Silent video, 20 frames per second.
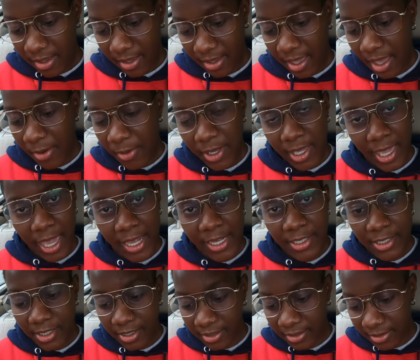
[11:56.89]
How
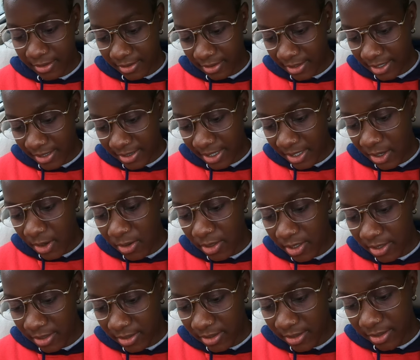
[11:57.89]
engaging. Let's see
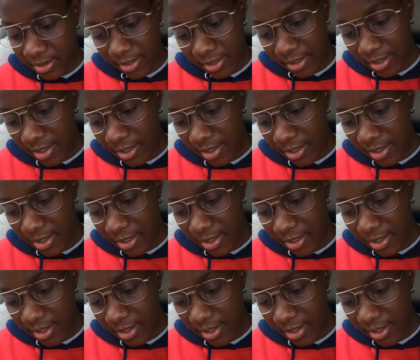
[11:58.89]
Collins.